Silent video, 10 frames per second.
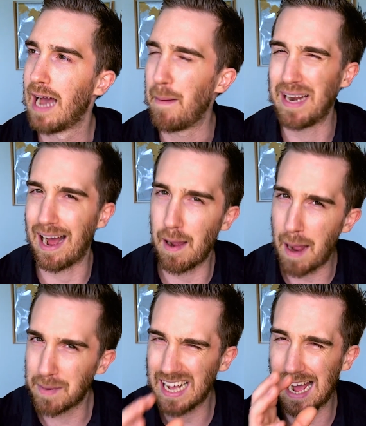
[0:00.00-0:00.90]
I mean,
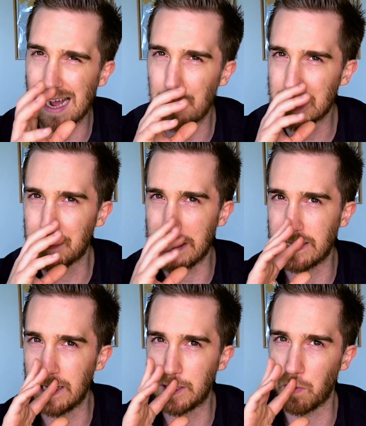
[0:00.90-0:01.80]
I'm
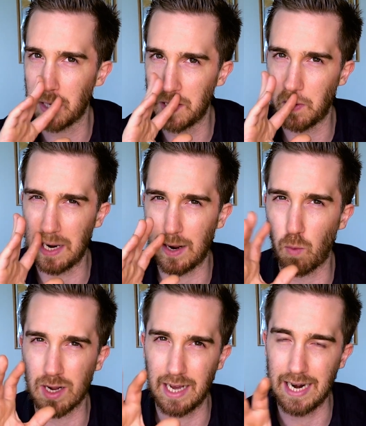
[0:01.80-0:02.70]
expecting that you want to know like
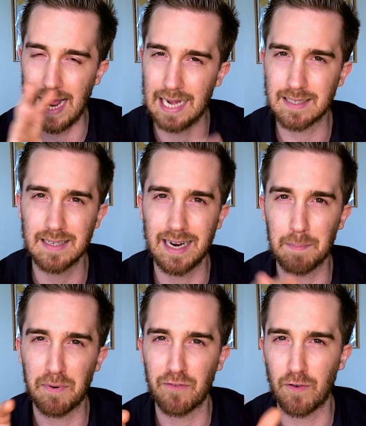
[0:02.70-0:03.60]
what kind of headset I
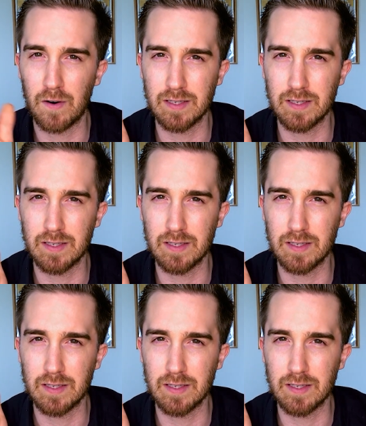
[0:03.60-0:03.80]
prefer.